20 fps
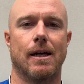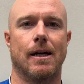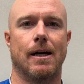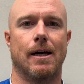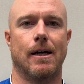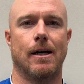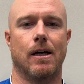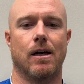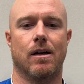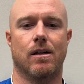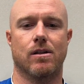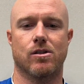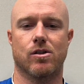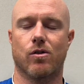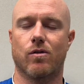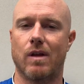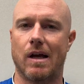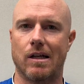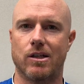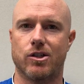And
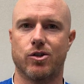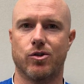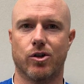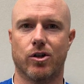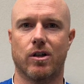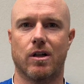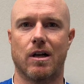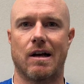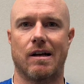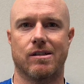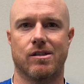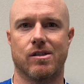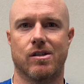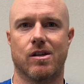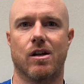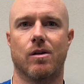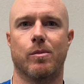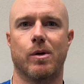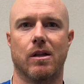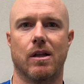so that junior class is
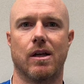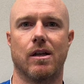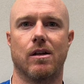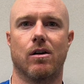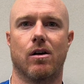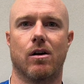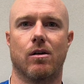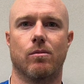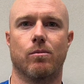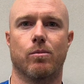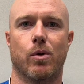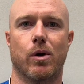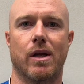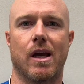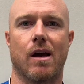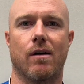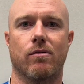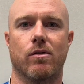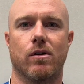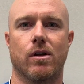going to be leaned on pretty
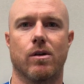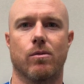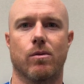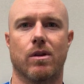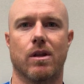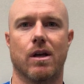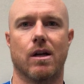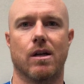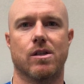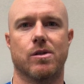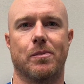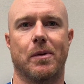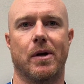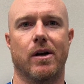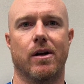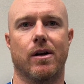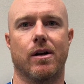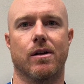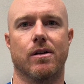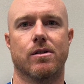heavily with that
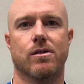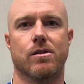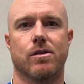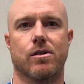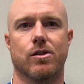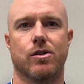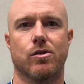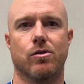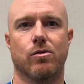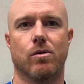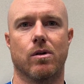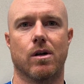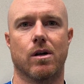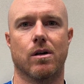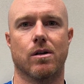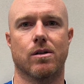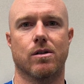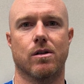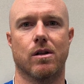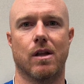experience
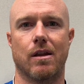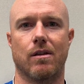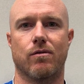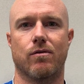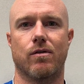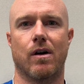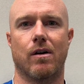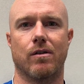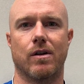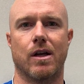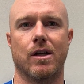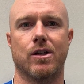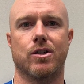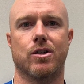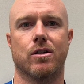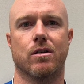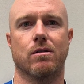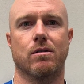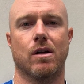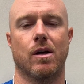to lay the
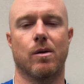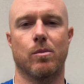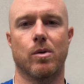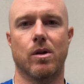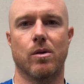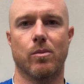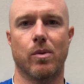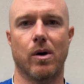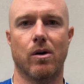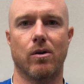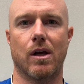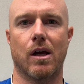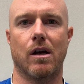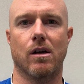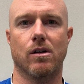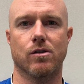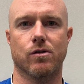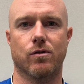foundation and be the bell cows